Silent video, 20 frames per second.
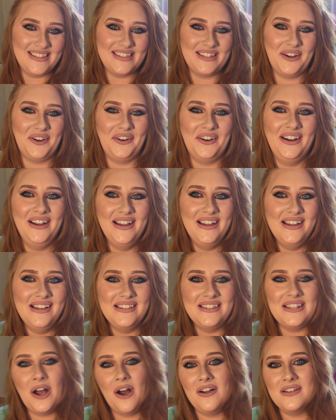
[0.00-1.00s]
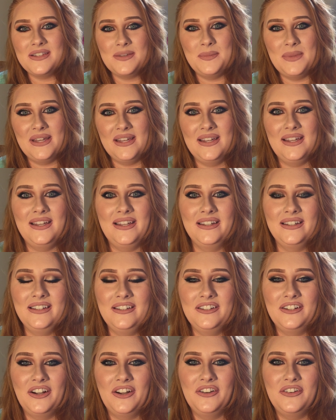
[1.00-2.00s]
So talk to me,
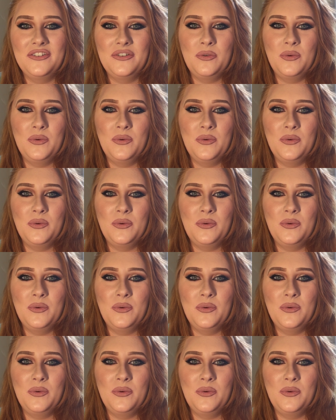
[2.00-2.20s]
you know,